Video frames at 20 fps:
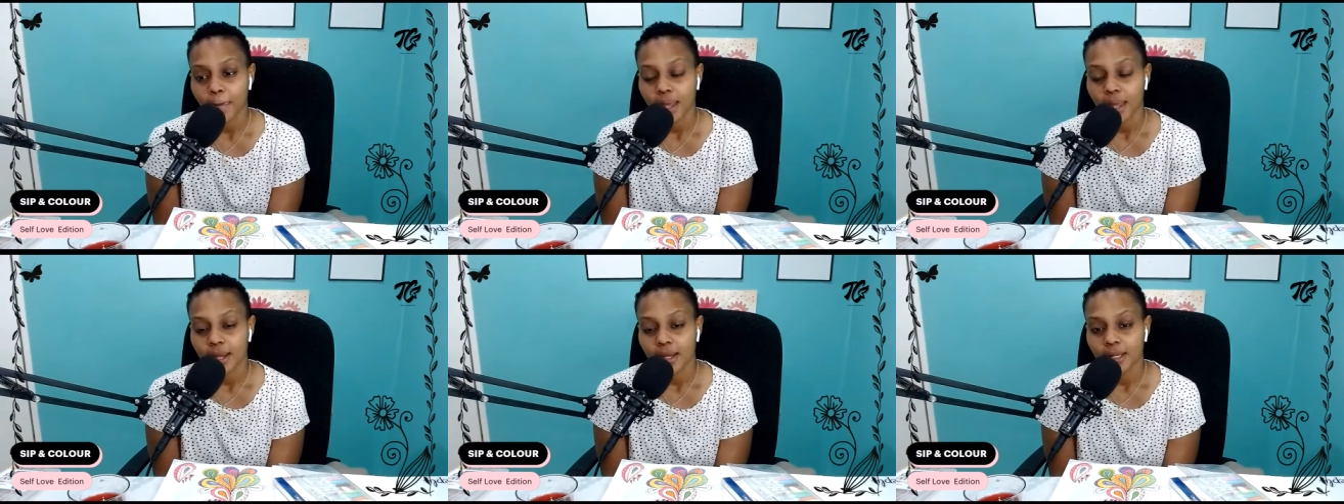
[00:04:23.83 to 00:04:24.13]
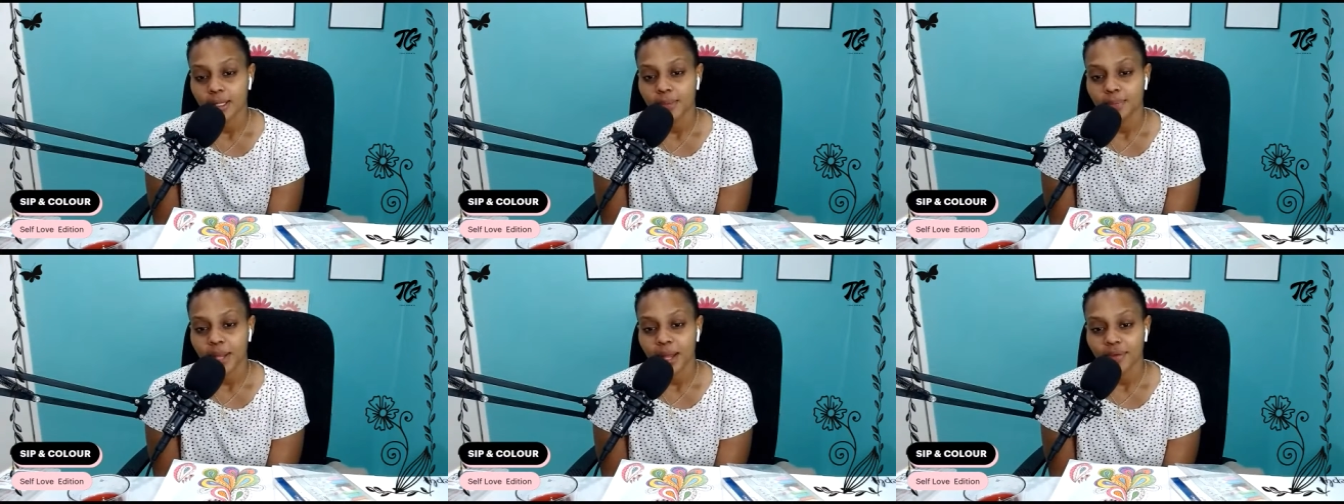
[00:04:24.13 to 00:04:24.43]

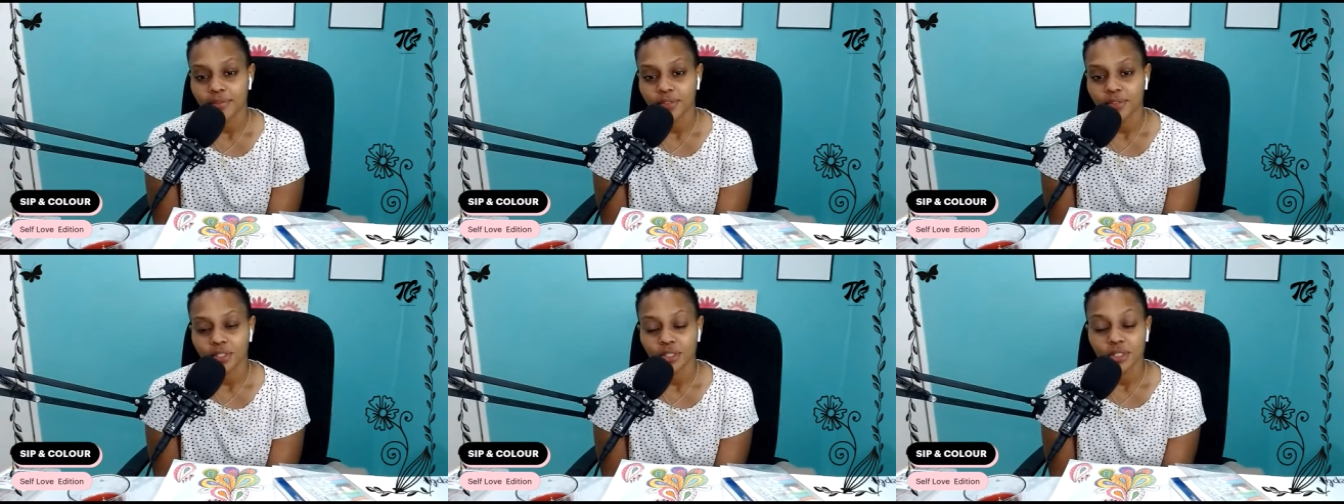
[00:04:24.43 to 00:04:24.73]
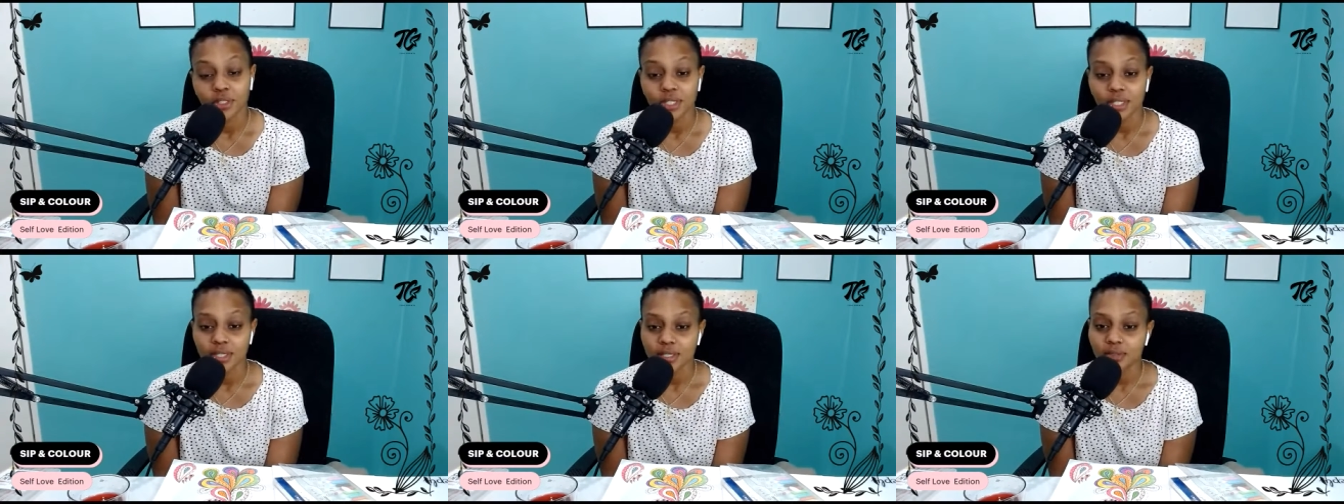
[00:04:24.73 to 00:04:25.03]
having a
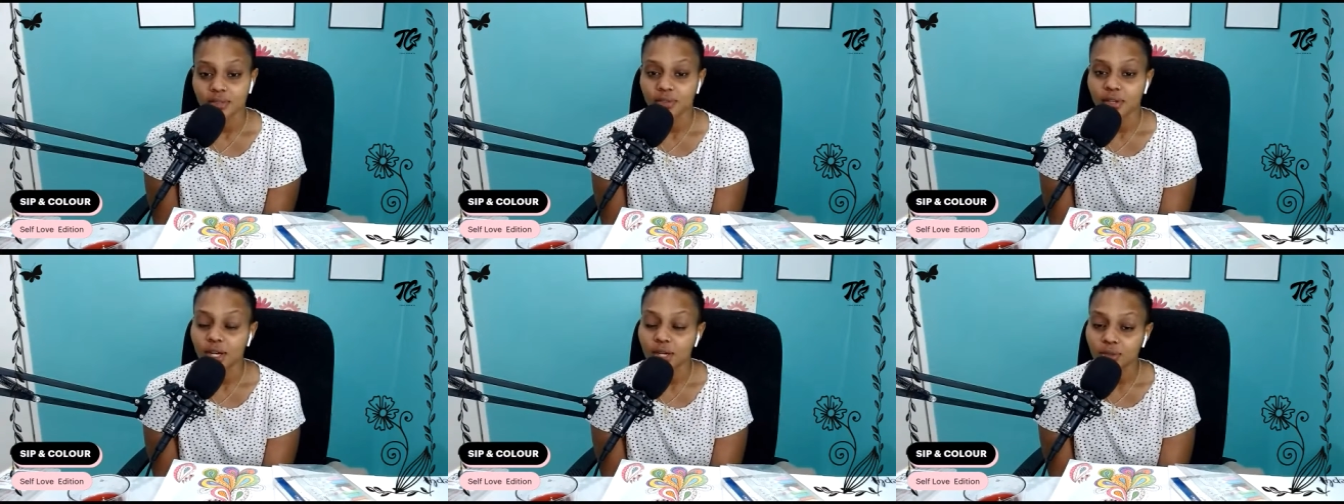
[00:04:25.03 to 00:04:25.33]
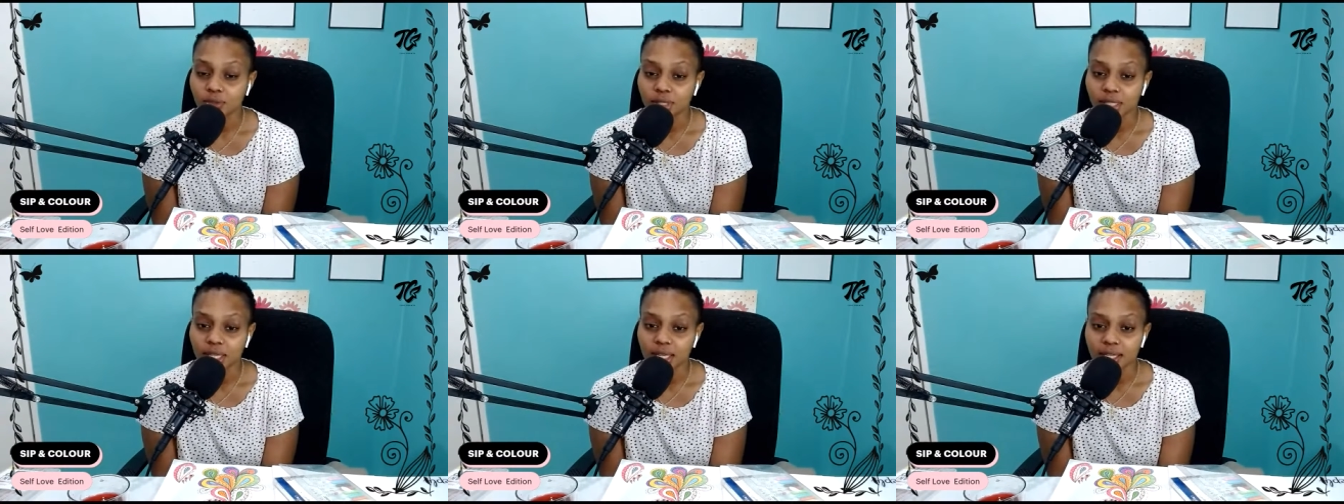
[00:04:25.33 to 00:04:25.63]
creative
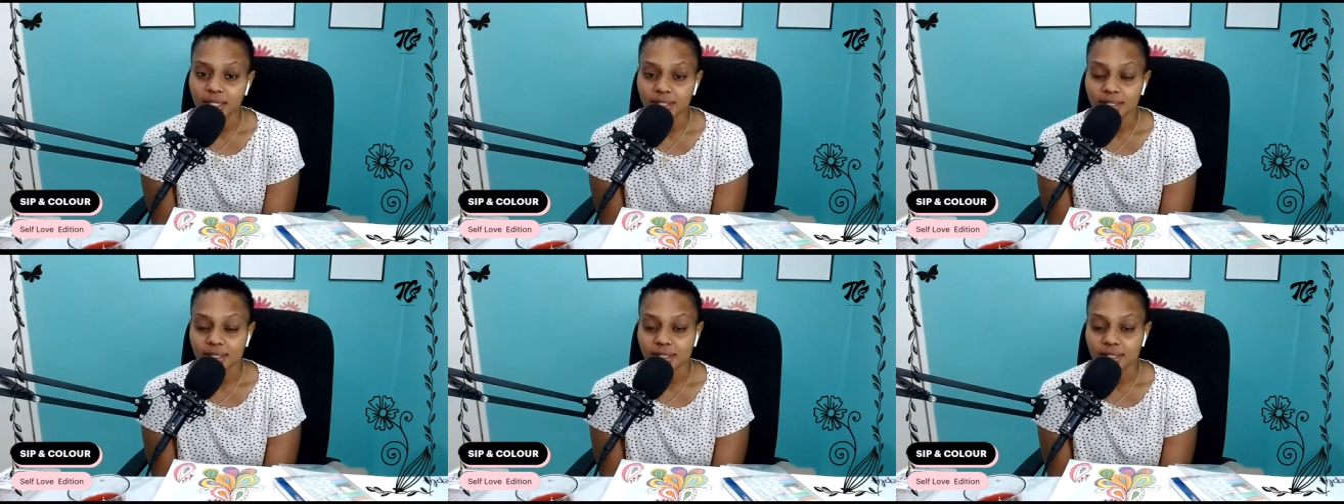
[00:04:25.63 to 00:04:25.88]
outlet.